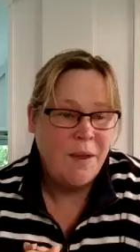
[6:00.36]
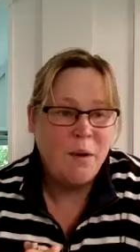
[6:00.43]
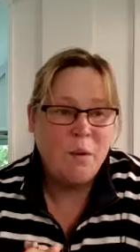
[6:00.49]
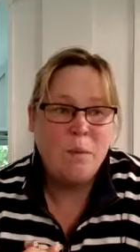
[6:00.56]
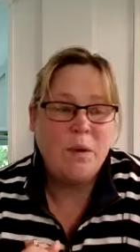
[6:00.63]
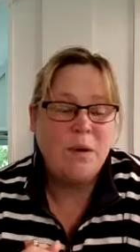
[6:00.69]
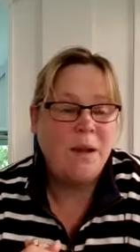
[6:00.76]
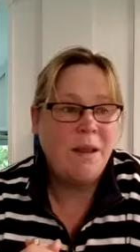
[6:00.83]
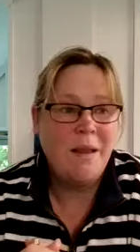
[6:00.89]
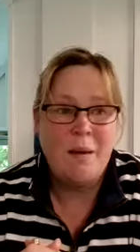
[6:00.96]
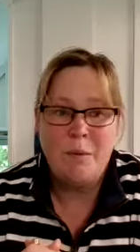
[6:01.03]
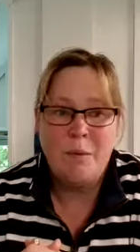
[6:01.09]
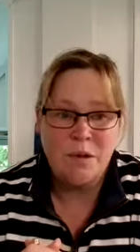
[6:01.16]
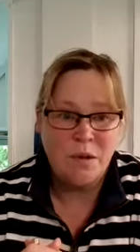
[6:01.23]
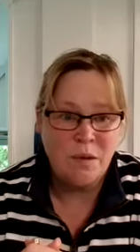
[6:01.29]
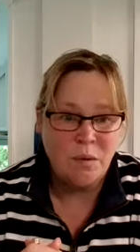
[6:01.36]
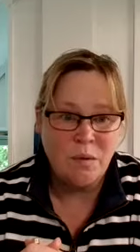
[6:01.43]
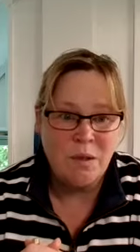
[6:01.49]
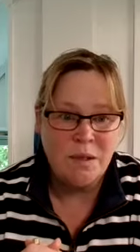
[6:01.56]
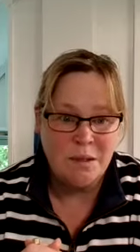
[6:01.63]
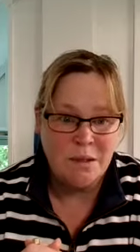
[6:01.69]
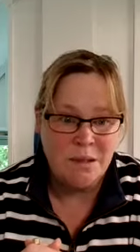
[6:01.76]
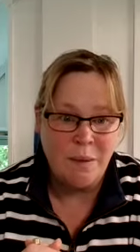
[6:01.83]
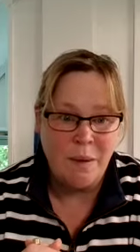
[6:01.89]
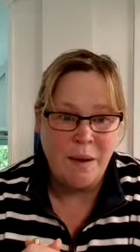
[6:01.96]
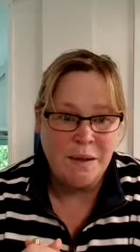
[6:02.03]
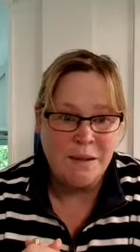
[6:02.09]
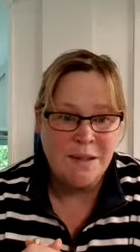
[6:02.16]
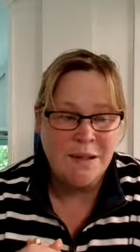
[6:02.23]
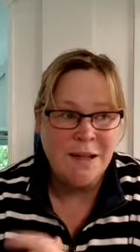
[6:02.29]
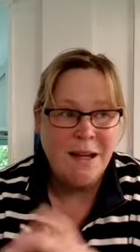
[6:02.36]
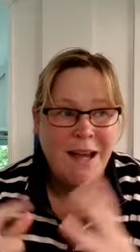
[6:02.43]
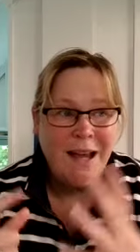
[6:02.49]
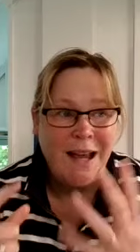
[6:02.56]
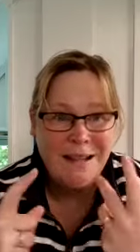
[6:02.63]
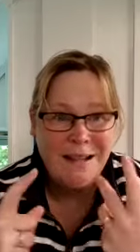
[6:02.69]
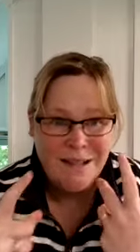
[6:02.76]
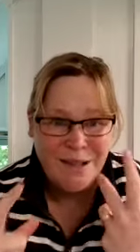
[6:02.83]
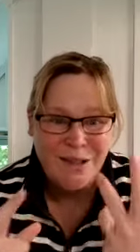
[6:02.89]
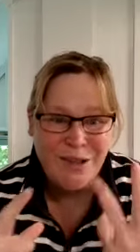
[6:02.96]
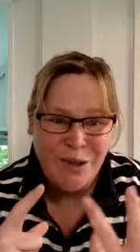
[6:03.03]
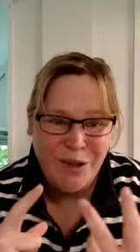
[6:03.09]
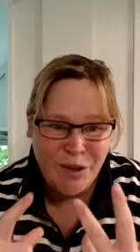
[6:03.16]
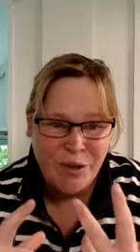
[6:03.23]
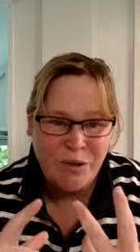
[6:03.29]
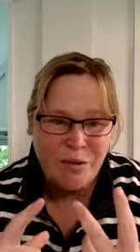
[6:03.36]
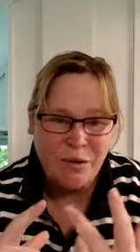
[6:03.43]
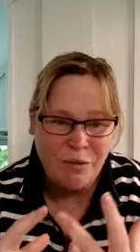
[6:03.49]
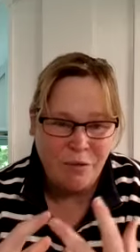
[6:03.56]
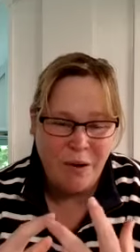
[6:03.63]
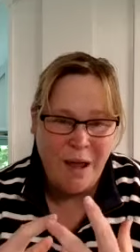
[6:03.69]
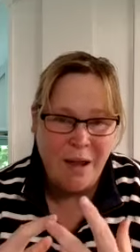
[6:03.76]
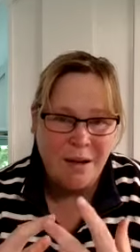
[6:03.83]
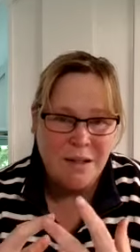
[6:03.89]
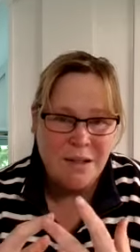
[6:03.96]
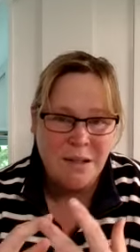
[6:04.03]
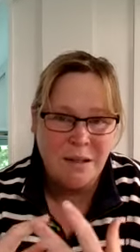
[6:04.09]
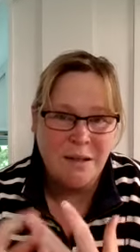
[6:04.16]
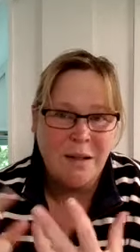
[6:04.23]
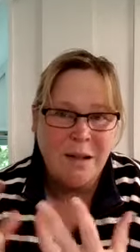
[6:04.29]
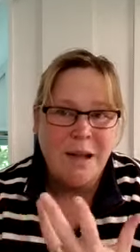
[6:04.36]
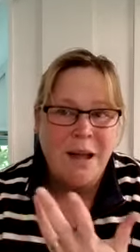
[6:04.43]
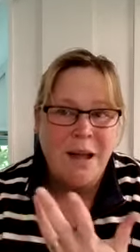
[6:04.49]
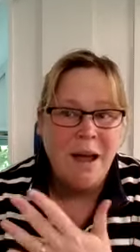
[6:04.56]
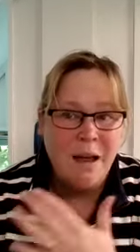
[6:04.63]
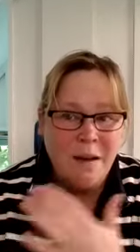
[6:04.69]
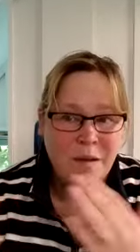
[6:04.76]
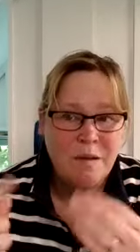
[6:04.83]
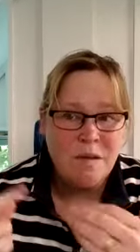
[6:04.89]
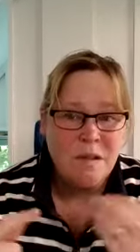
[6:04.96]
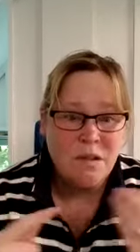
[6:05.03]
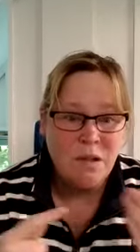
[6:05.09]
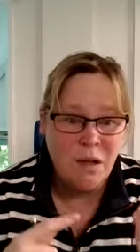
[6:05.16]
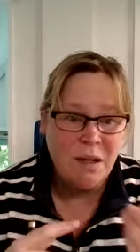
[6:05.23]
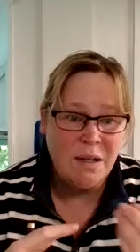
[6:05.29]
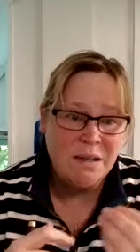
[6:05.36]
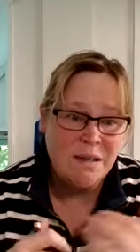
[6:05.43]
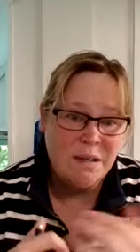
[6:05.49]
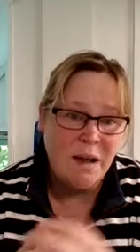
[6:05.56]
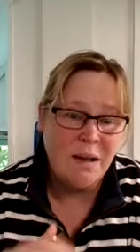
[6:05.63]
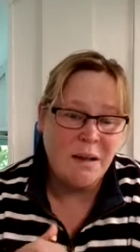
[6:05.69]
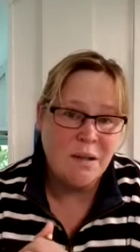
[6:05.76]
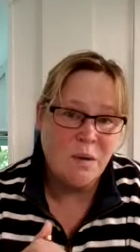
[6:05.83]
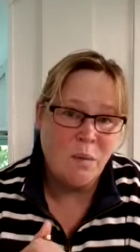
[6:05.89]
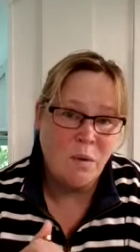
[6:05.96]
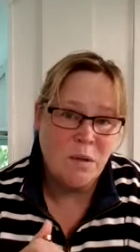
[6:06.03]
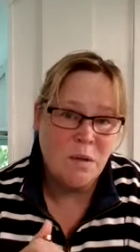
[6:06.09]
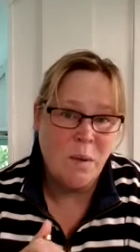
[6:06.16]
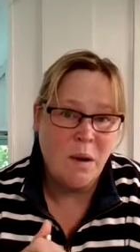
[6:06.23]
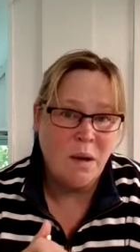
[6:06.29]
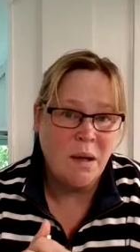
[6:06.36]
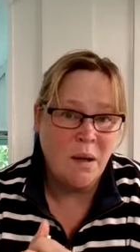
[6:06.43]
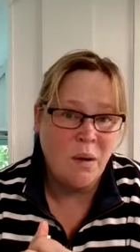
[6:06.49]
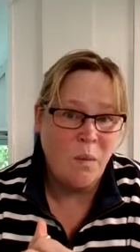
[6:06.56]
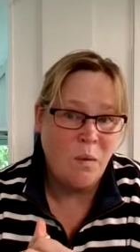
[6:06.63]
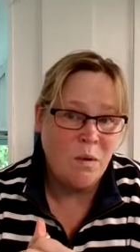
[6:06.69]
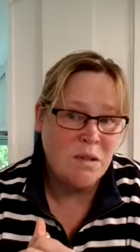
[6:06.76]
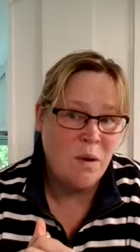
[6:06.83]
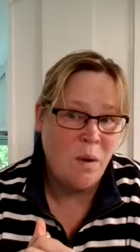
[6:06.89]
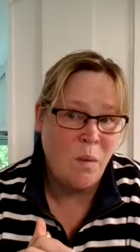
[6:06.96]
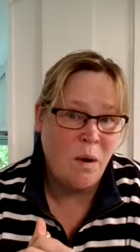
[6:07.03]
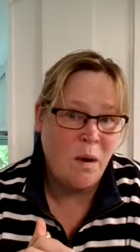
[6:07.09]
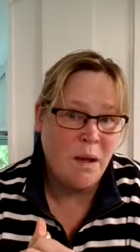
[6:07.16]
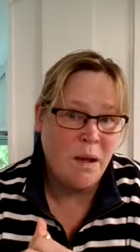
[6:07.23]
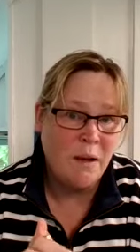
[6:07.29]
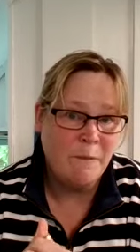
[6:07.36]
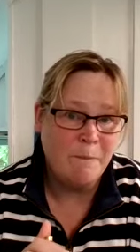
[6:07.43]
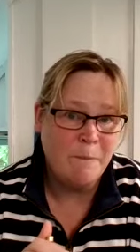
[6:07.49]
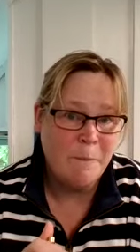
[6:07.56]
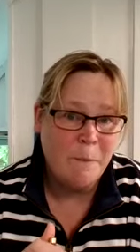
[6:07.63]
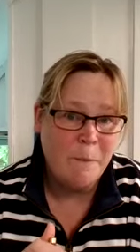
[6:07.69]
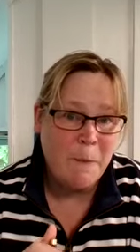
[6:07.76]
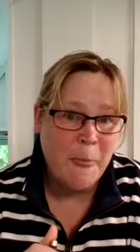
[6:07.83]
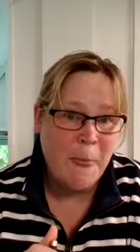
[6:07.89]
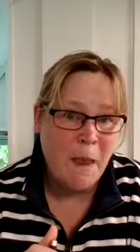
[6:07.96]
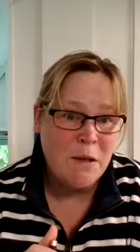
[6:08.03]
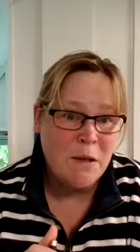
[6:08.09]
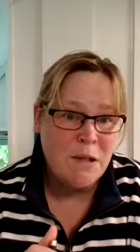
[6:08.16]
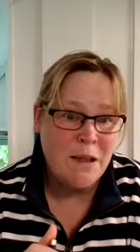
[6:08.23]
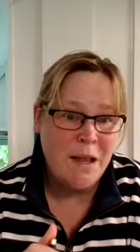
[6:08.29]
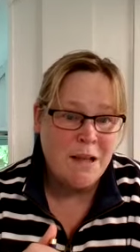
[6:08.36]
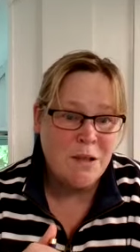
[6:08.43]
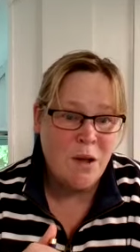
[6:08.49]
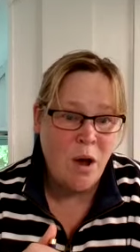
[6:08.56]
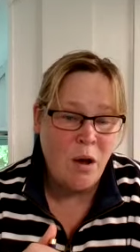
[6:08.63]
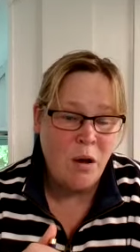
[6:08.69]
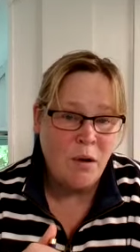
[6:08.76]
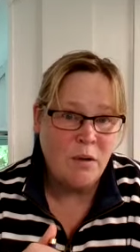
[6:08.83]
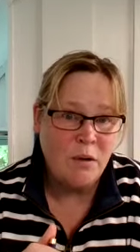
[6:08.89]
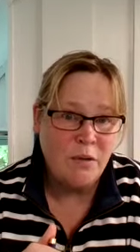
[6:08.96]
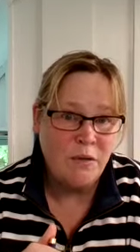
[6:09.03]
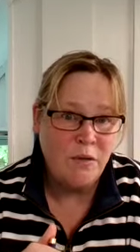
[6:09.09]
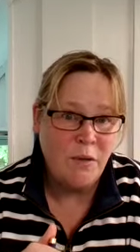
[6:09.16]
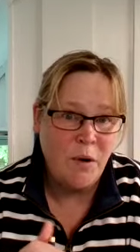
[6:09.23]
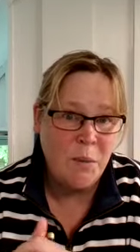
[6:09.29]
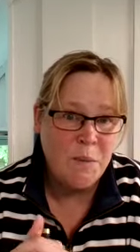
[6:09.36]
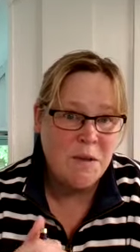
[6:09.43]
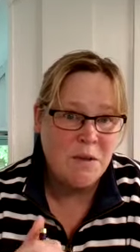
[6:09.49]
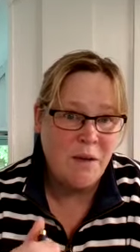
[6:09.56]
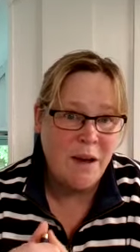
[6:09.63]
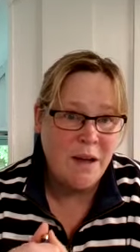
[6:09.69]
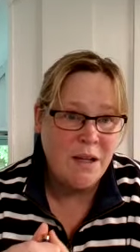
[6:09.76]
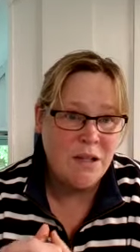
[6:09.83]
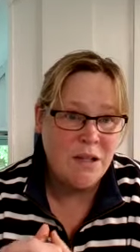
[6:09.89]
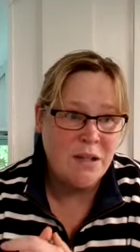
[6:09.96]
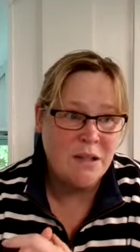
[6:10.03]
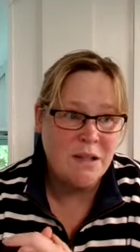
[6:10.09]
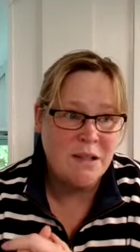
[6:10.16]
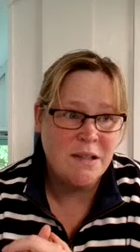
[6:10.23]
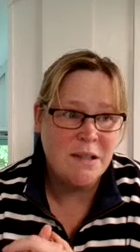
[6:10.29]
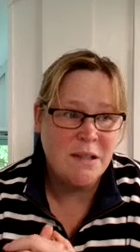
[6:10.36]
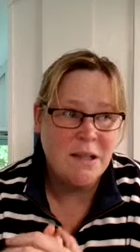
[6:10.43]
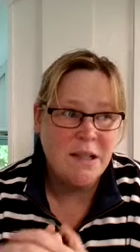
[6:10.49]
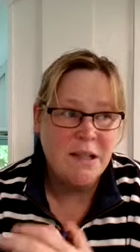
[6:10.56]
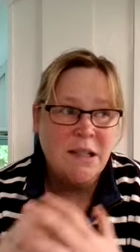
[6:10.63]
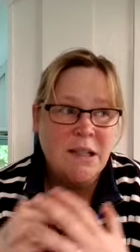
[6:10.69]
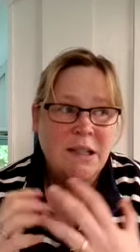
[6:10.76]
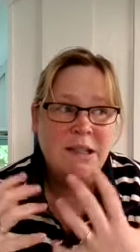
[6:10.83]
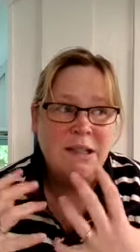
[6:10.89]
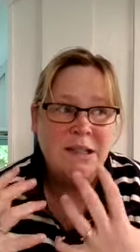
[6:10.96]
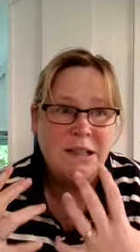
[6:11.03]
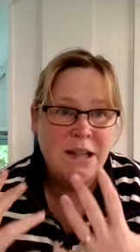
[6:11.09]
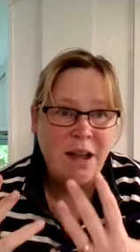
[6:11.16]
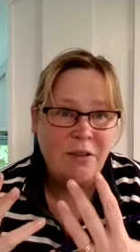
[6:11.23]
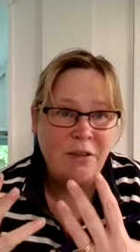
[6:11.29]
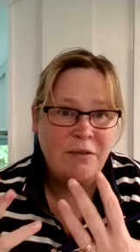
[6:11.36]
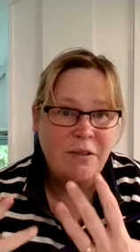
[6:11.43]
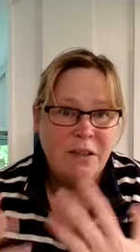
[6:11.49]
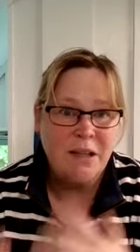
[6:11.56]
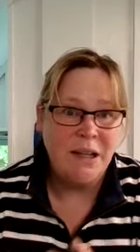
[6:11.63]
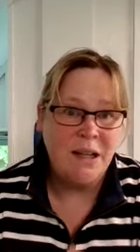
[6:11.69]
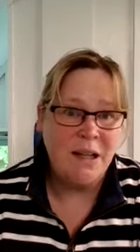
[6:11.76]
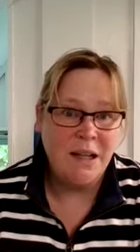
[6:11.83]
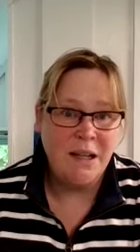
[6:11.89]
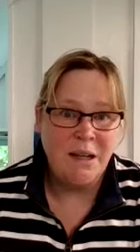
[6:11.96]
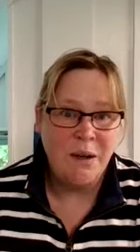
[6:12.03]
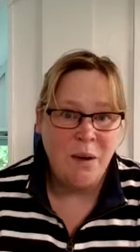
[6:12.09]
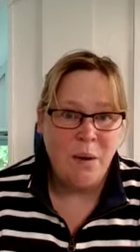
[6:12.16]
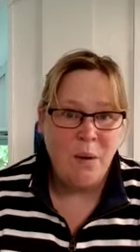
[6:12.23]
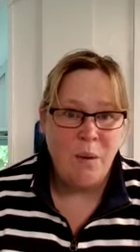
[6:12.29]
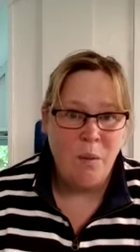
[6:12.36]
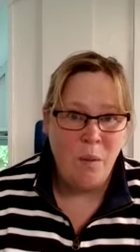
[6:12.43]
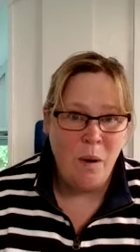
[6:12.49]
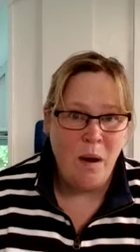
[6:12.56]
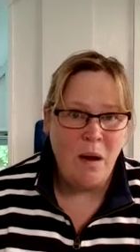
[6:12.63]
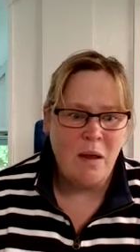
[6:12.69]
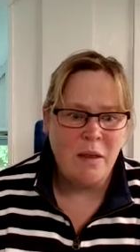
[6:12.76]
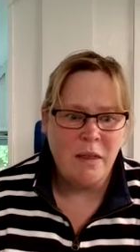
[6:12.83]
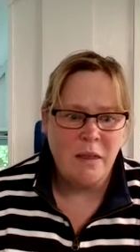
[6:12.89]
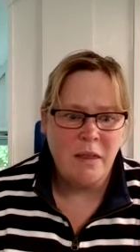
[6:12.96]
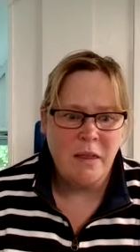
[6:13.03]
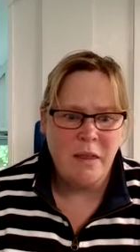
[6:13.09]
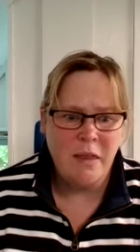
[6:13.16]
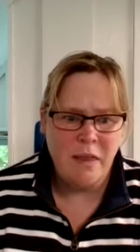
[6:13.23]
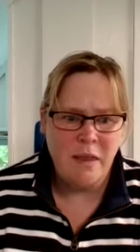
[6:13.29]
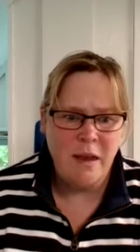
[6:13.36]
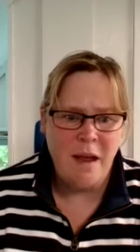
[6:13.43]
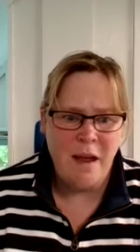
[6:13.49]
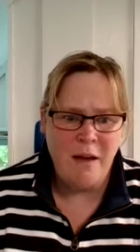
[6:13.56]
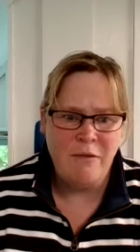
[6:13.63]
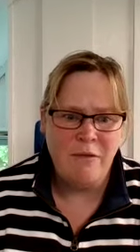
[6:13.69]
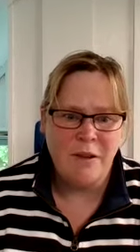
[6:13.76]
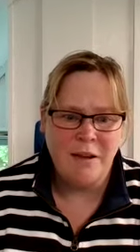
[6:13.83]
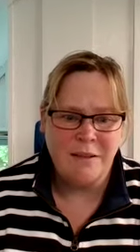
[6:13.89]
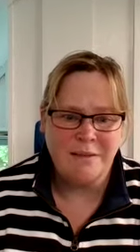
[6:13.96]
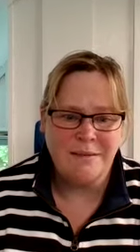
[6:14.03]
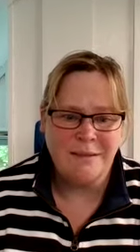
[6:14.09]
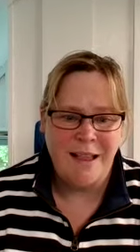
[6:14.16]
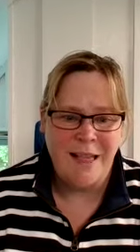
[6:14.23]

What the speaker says: They're not putting that much thought into it. It's a good reflection and gives us good insight into what's working and what's not working. So that's O for observations. Definitely worth the effort.